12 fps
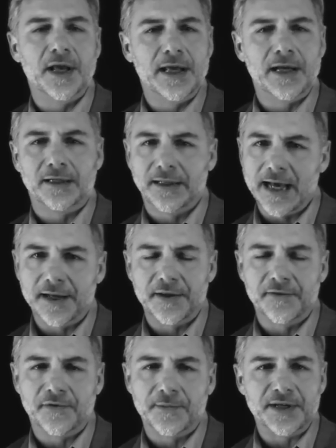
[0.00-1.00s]
and a lot of
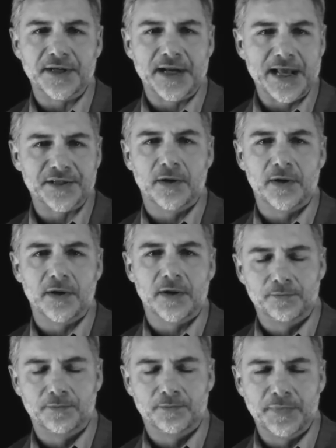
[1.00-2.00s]
the information hasn't
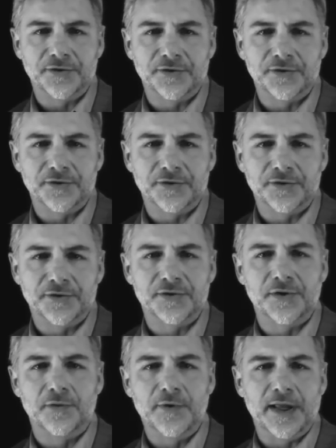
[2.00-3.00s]
been brought out
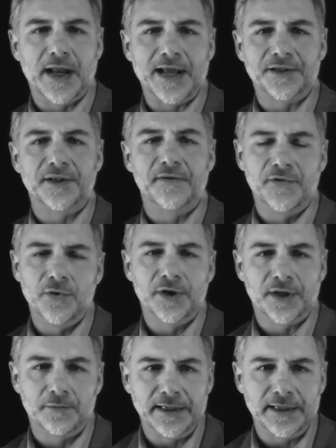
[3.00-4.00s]
so that we can actually view
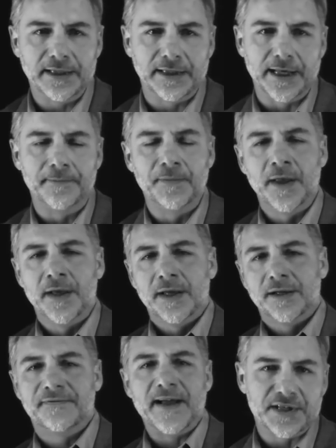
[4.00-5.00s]
it completely.
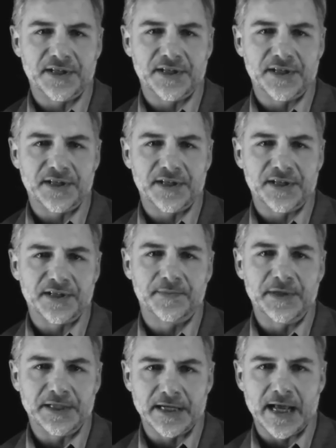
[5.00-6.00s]
In fact, Congress has
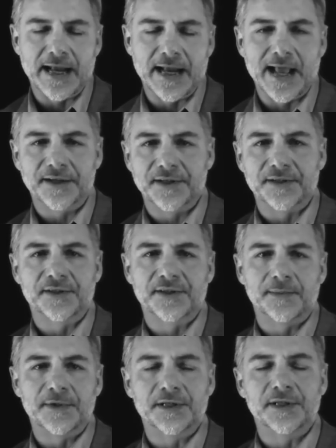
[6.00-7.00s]
been denied access to
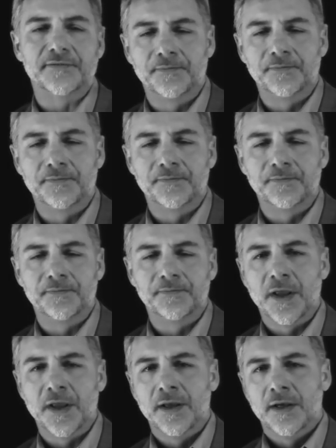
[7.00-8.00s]
some of this information.
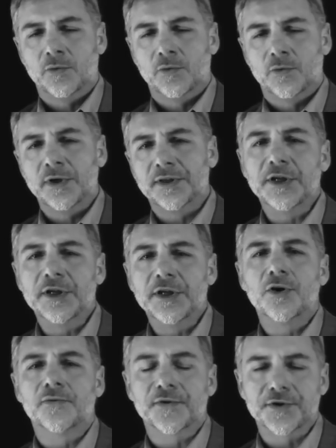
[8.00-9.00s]
The one thing we
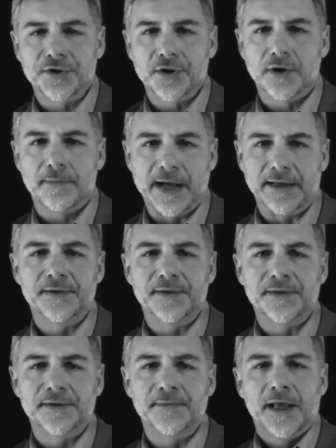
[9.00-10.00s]
know for sure about
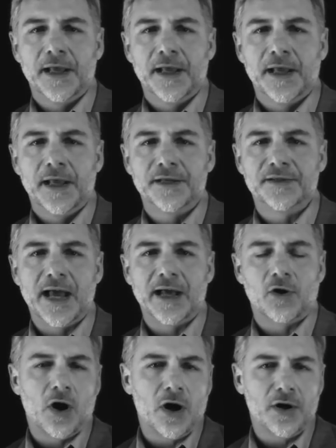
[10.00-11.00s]
this is
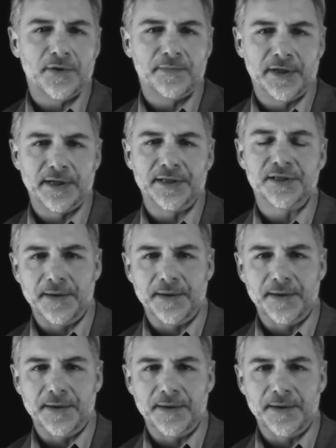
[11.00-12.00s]
that all the pundits and
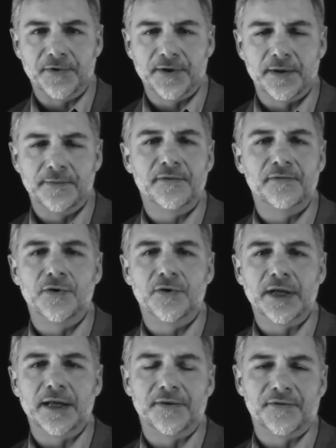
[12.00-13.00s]
all the people that have been
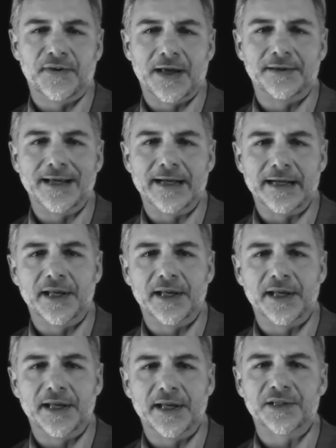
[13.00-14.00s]
viewing it have said that it
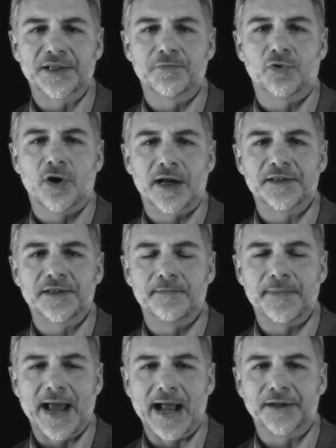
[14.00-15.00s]
actually has brought us
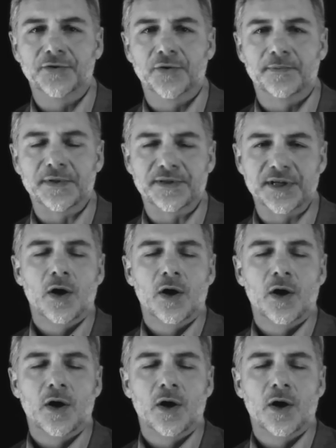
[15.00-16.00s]
back to a
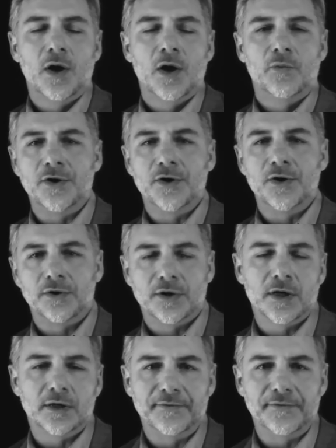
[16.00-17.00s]
position where we no
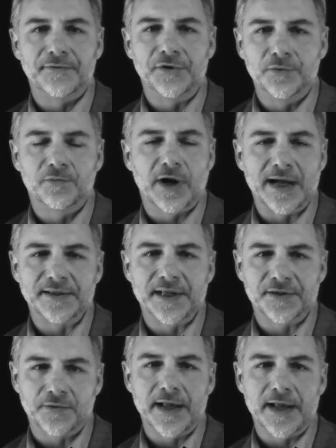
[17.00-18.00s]
longer have due
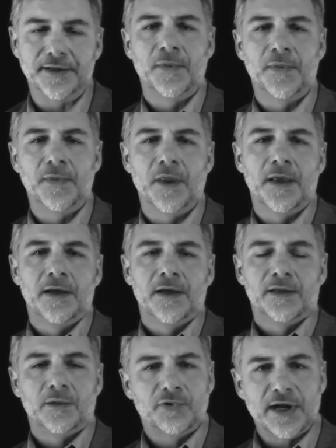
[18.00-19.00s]
process rights.
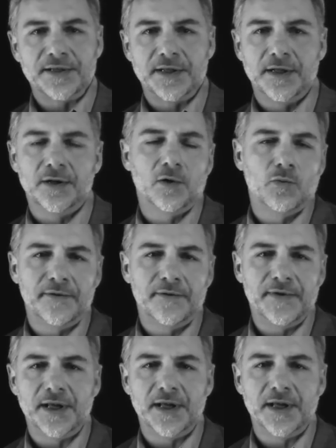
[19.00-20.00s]
The president or one
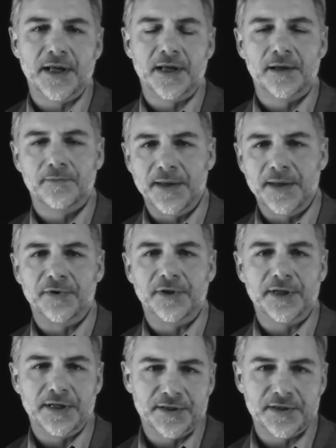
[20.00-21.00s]
of his
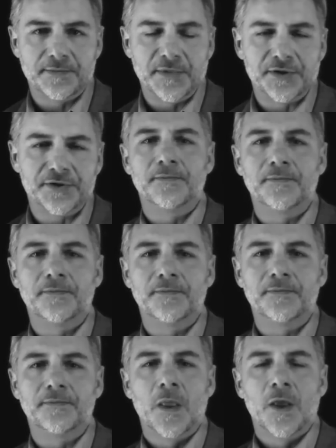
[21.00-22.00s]
people in his
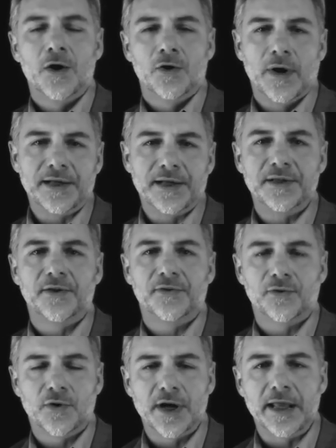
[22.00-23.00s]
administration who has the
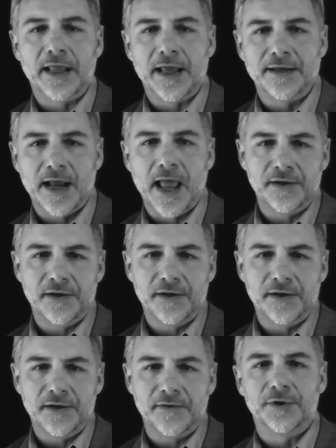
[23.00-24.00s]
authority can name
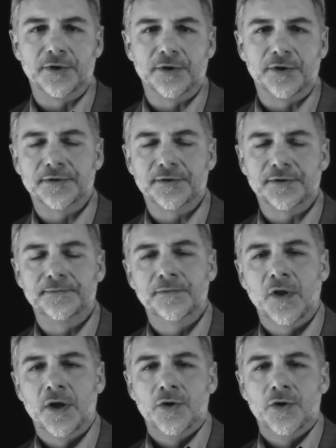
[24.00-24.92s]
individuals